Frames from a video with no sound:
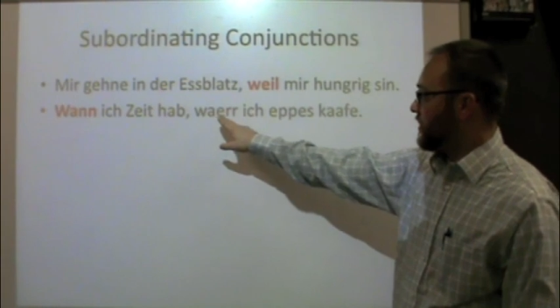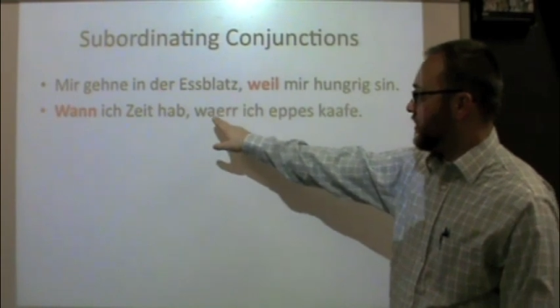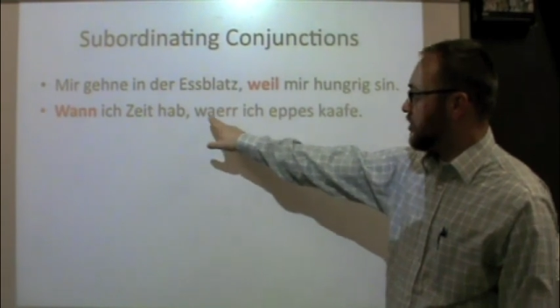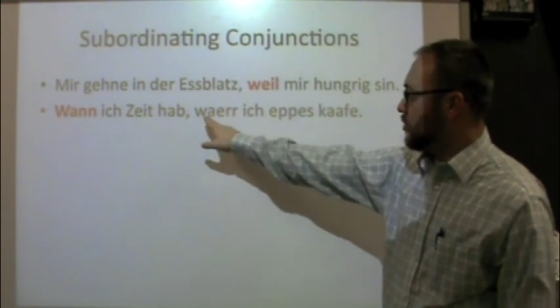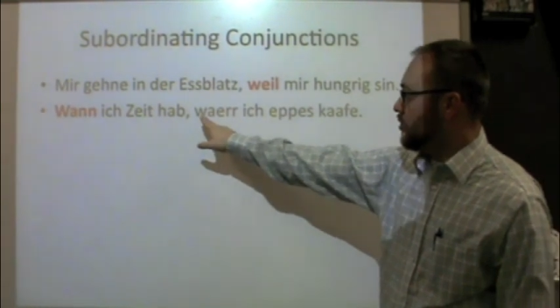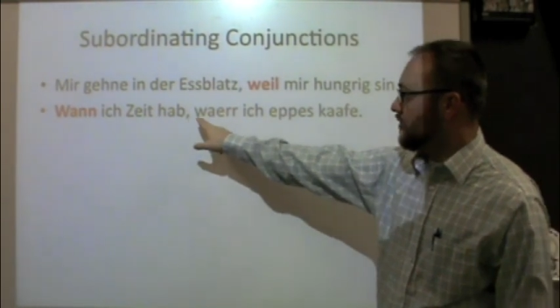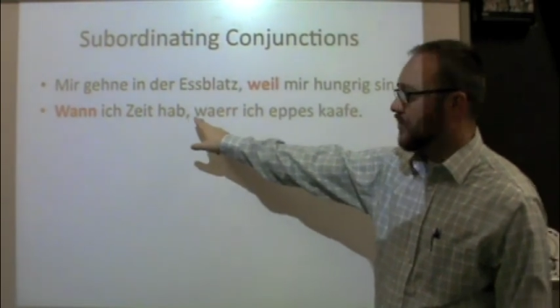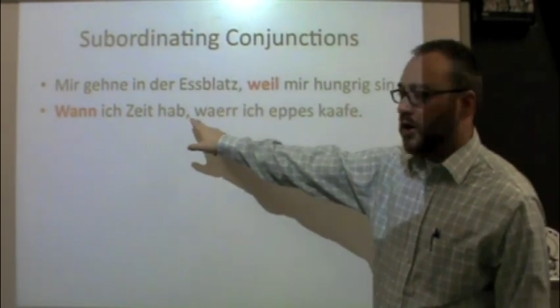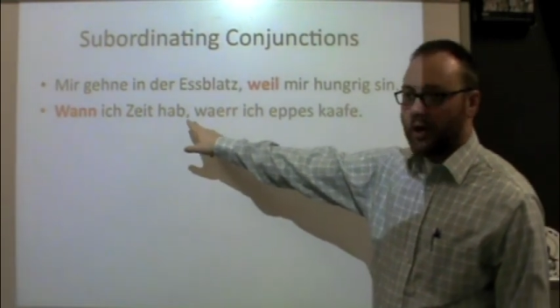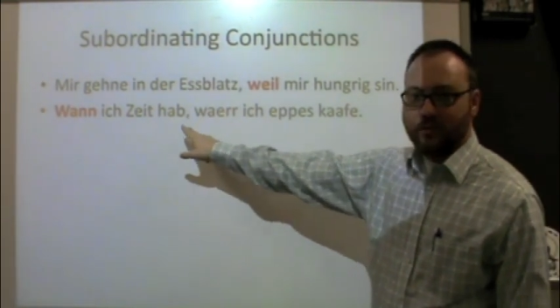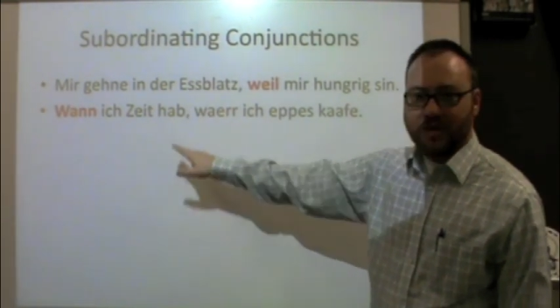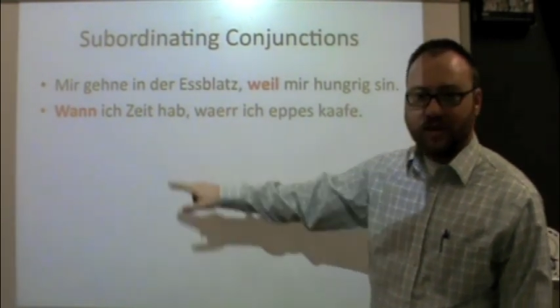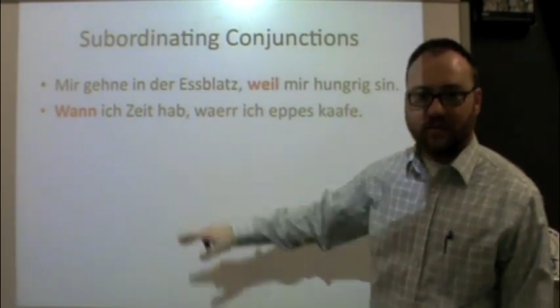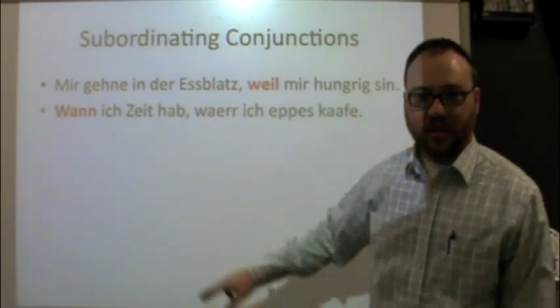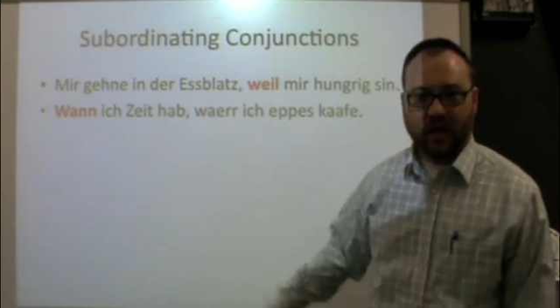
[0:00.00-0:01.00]
The two
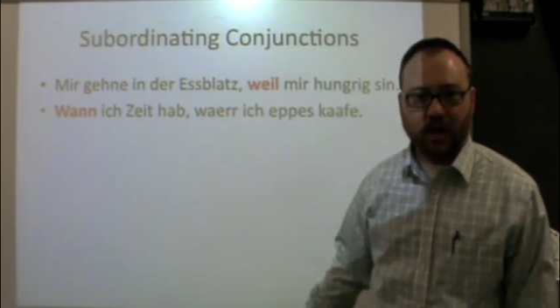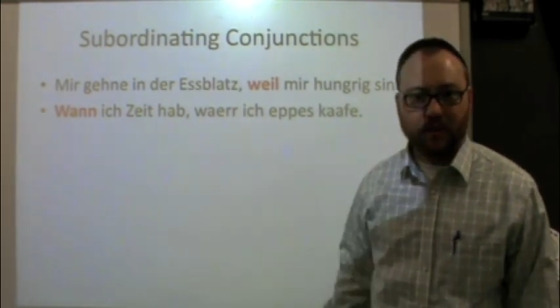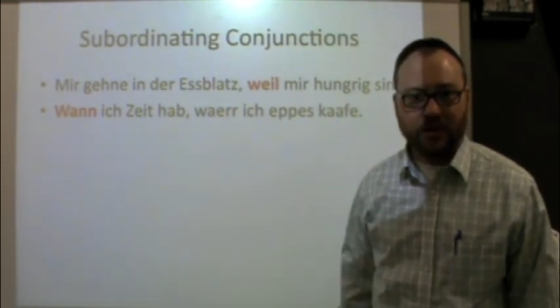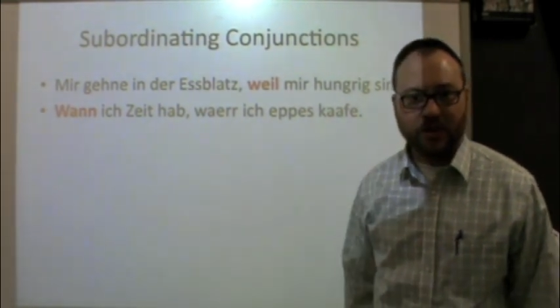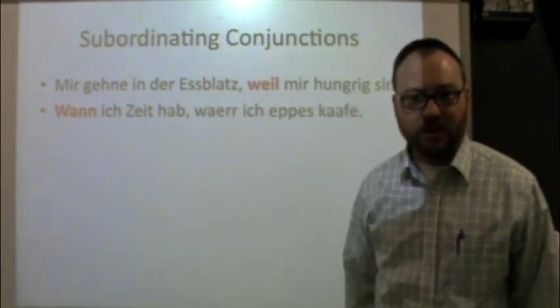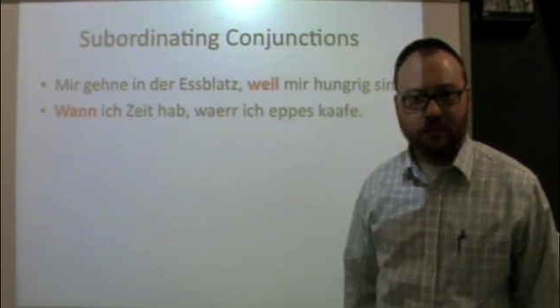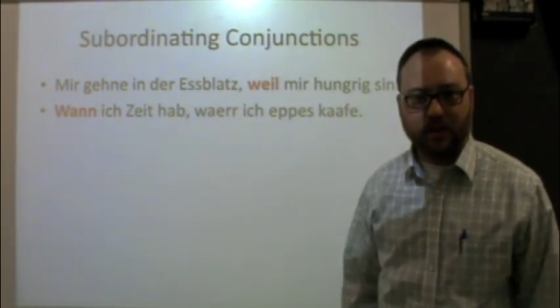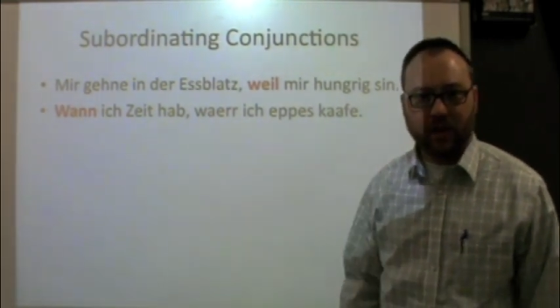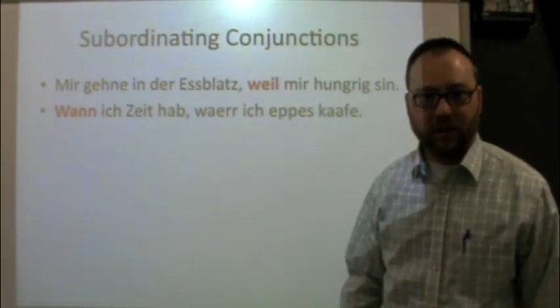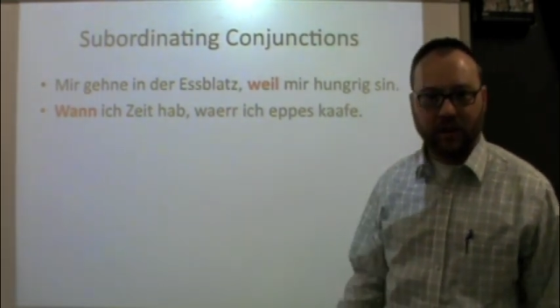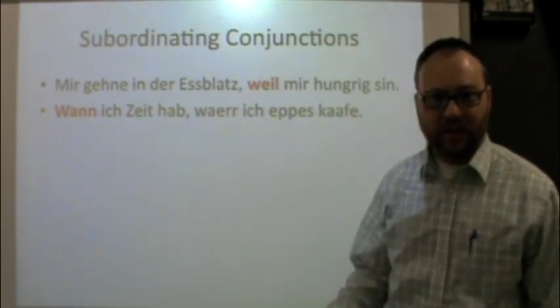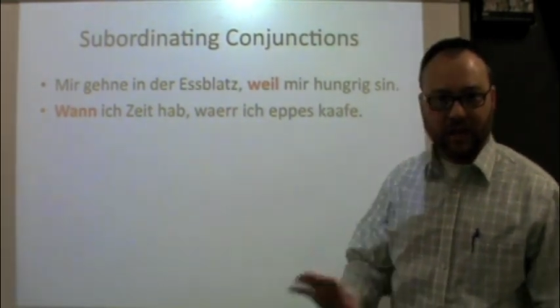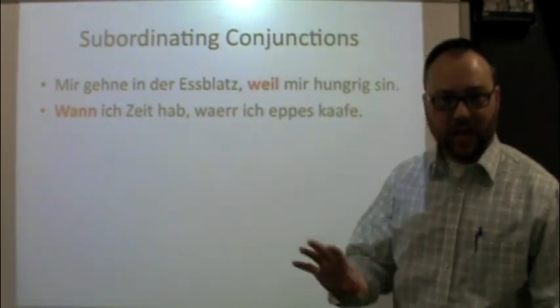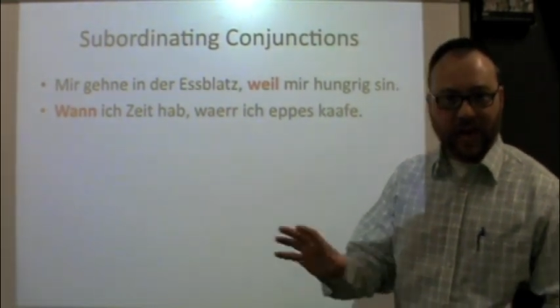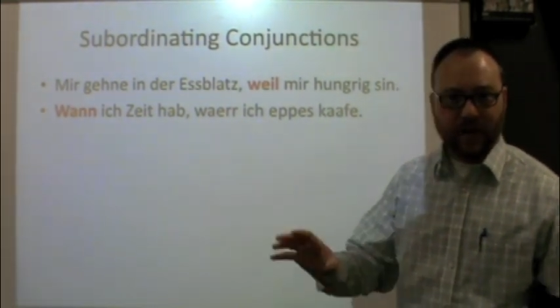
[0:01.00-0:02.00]
verbs have to come into the middle
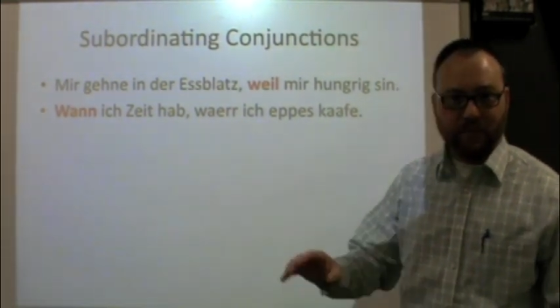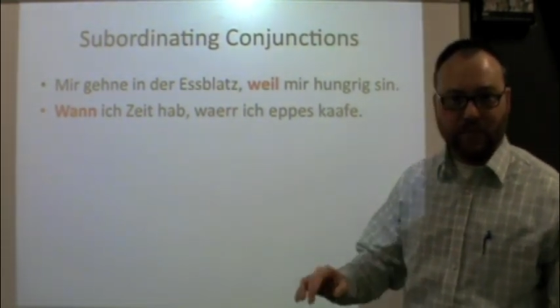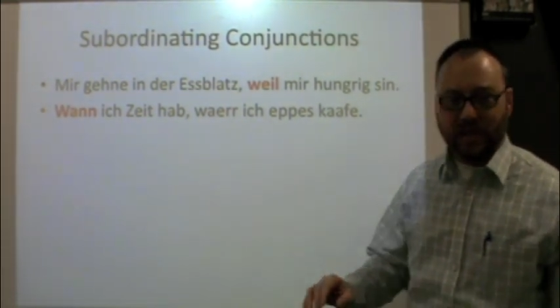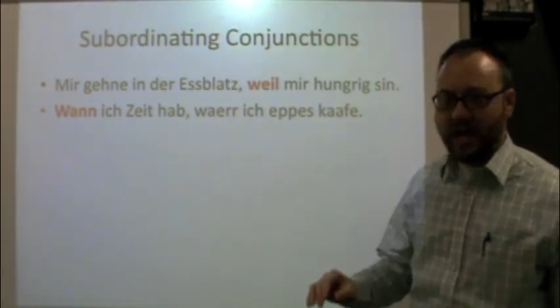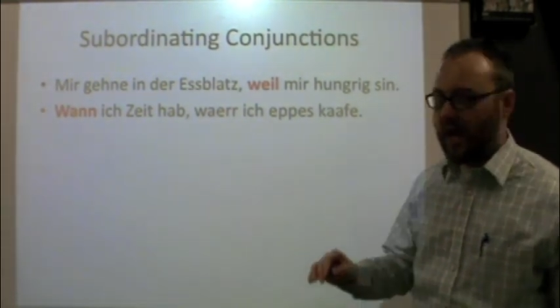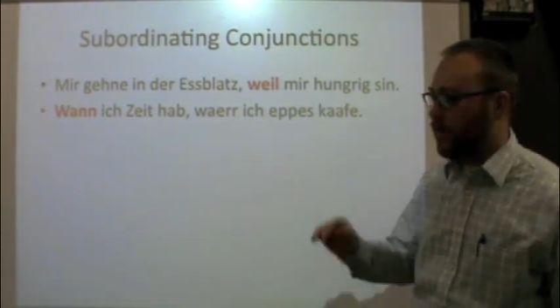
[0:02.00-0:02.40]
and kind of meet